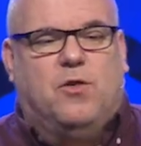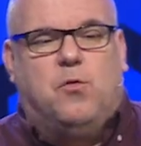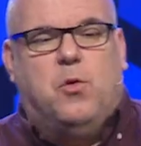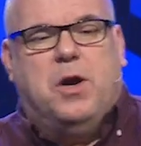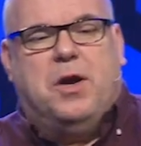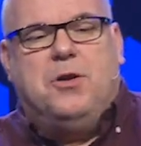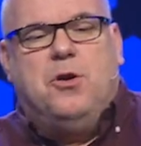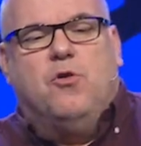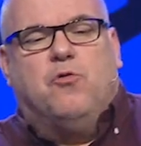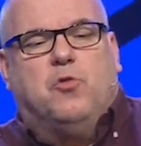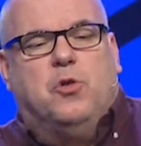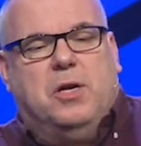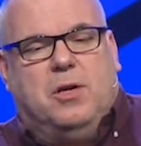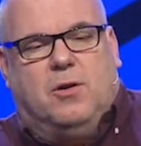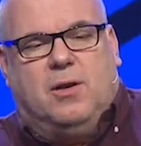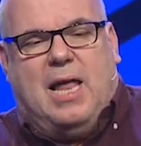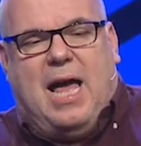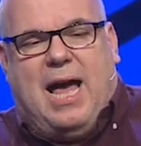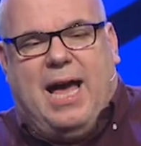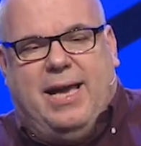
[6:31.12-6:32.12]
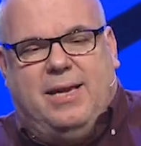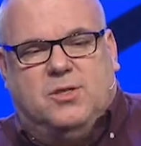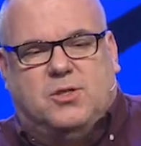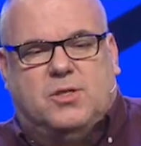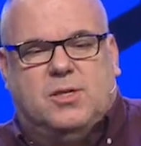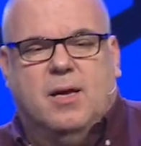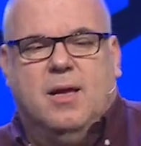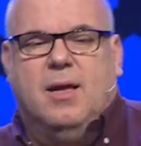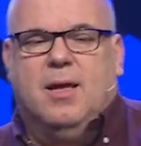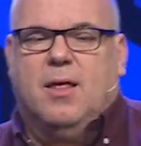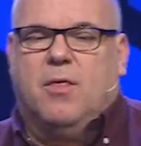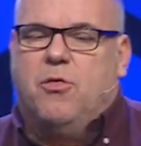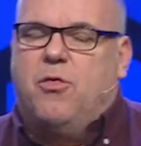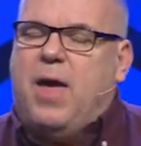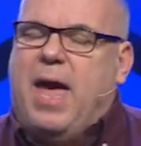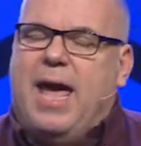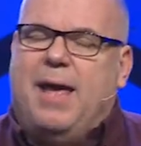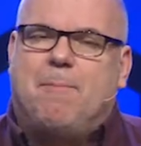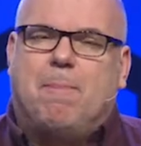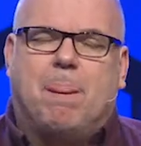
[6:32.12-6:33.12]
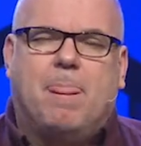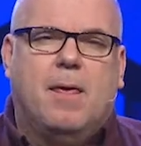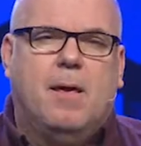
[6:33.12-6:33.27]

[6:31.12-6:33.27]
of where you realize that,